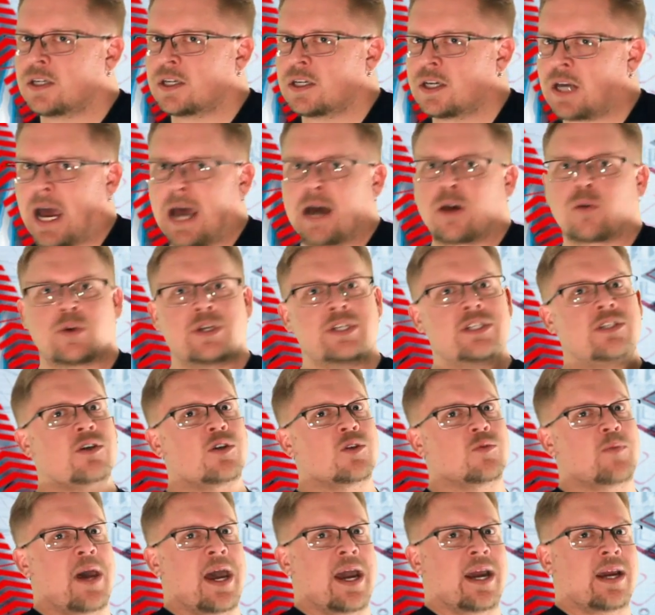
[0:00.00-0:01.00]
Kyle Reese goes
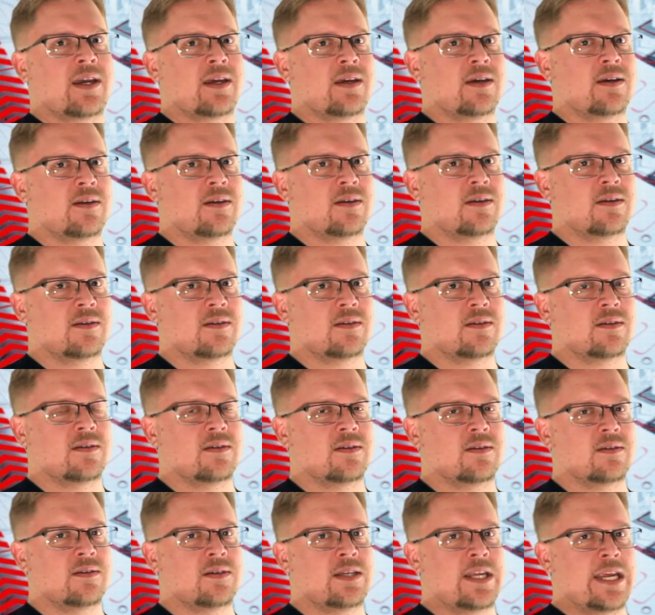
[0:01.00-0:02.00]
back.
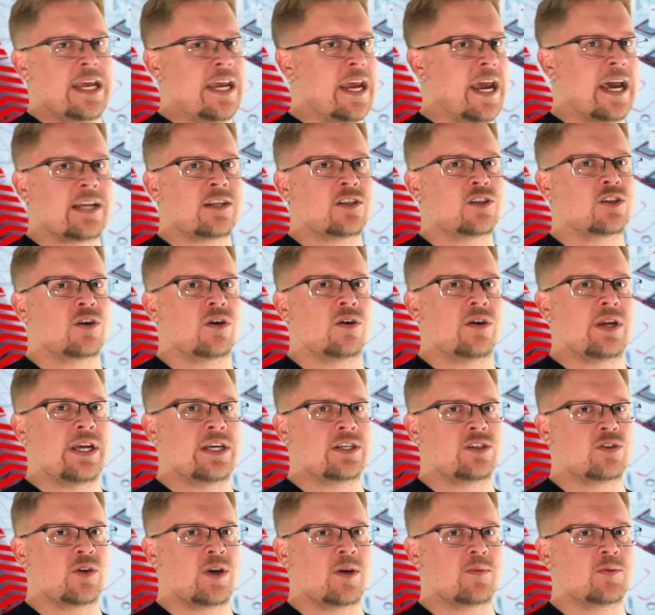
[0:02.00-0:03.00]
He had a certain
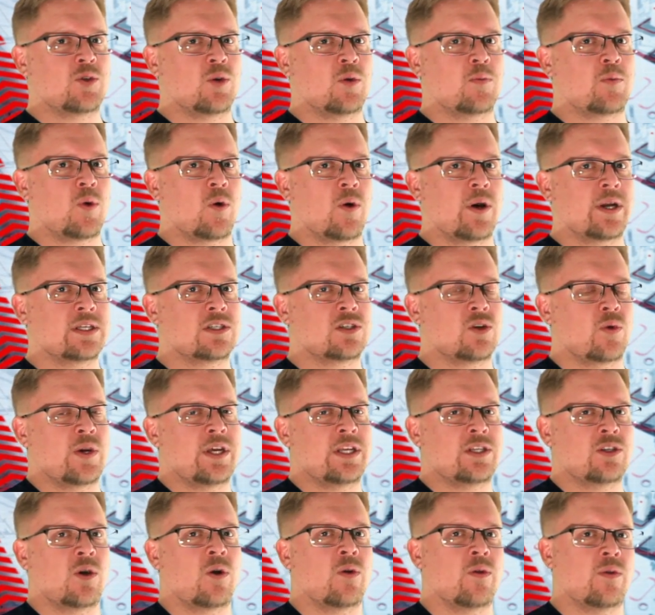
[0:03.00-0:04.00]
history up to a point, so he
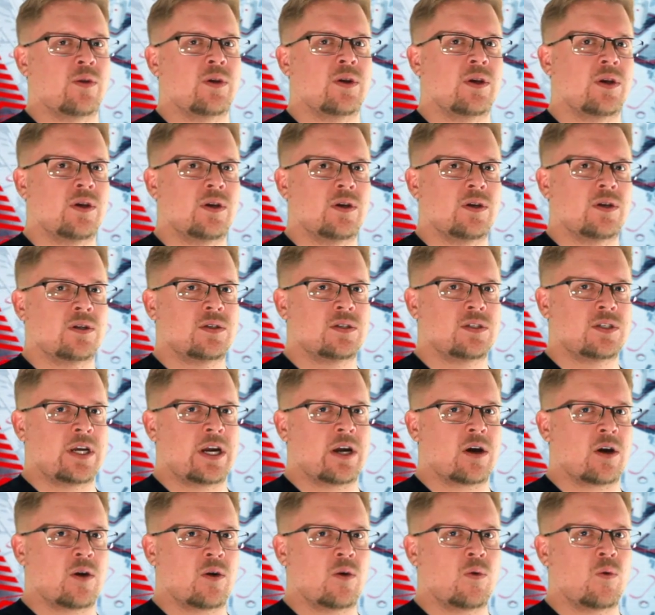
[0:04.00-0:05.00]
told
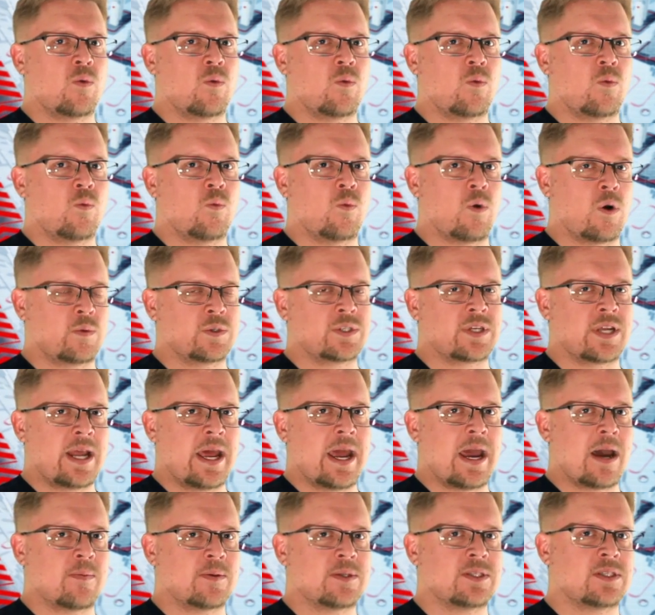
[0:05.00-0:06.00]
Sarah what was going to
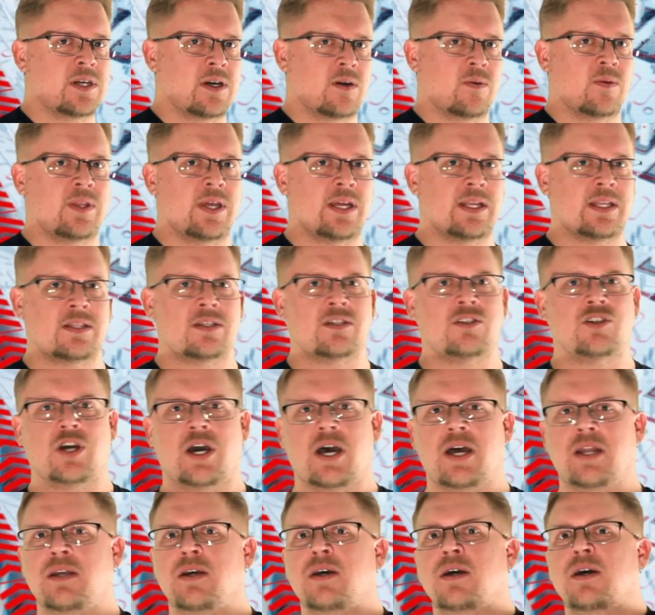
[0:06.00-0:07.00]
happen. Sarah related to
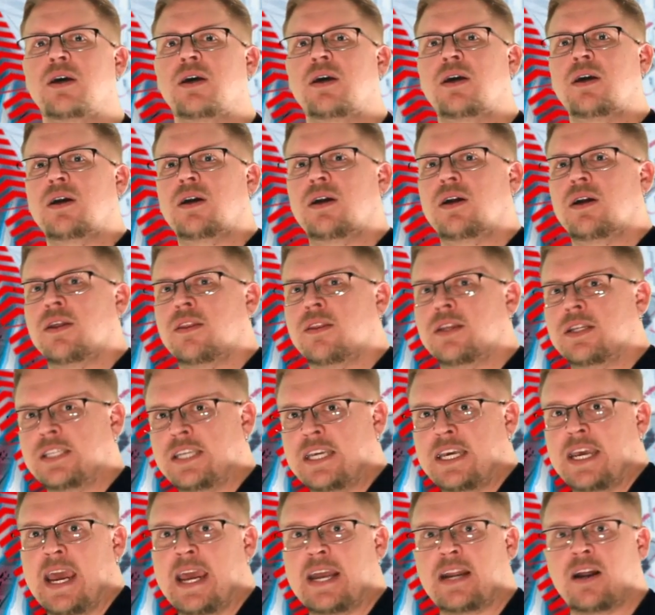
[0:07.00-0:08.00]
John. The
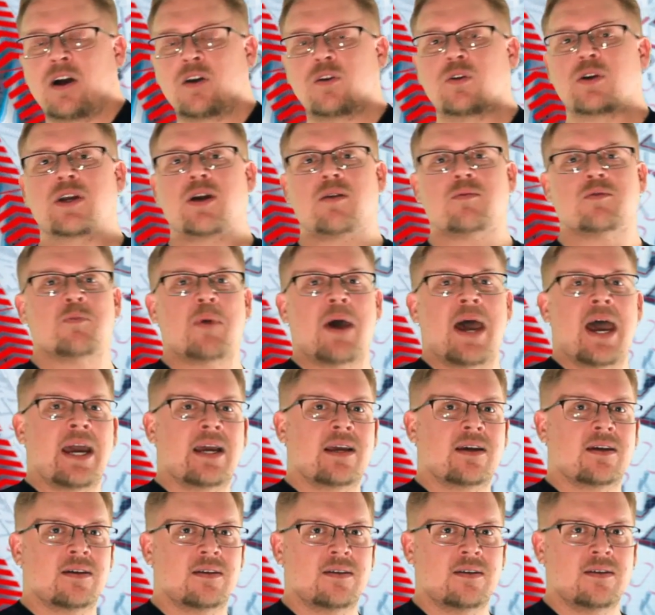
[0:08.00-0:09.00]
T-800 comes
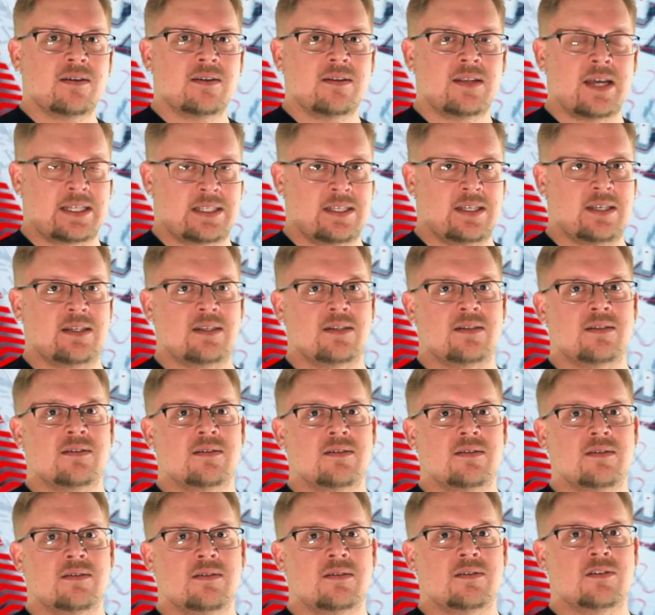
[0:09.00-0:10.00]
back. That's in
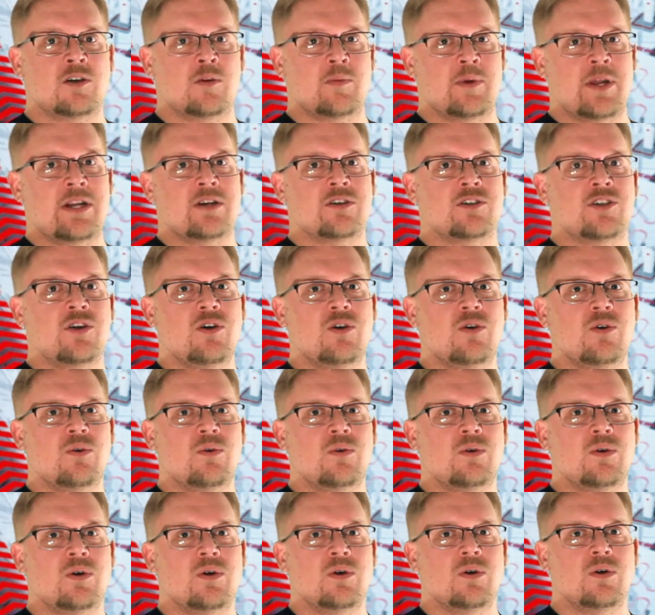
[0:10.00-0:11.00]
Terminator 2.
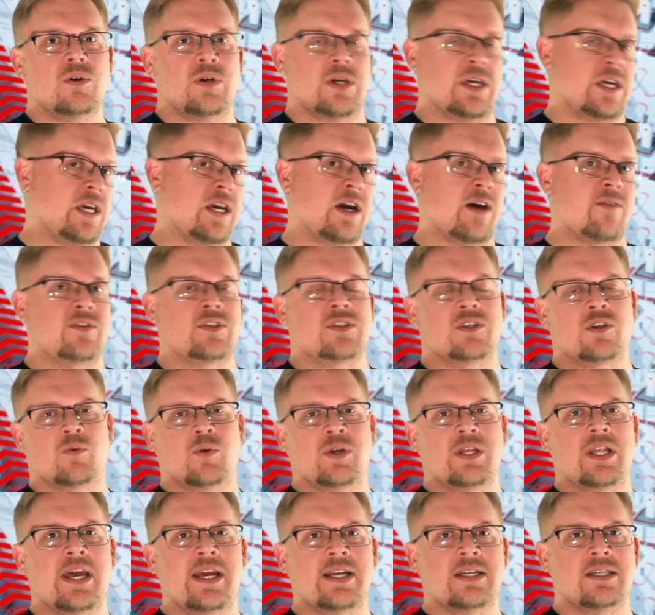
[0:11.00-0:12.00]
He obviously
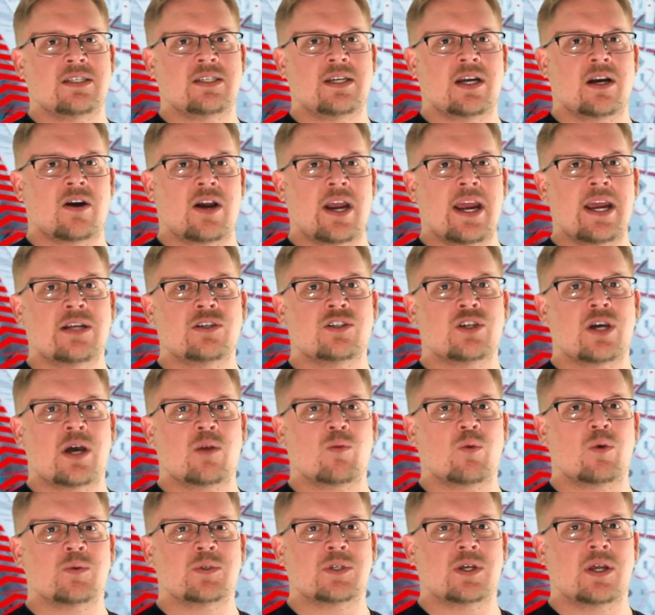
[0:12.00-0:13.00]
relayed to Sarah and John
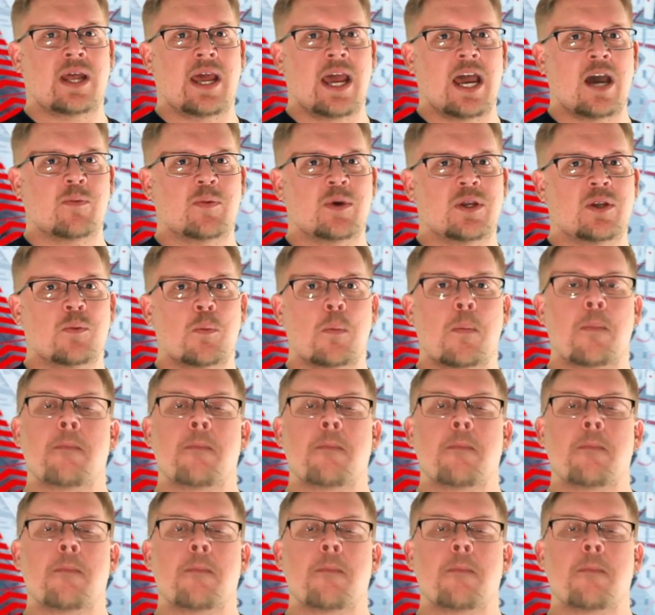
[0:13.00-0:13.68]
what was going to happen.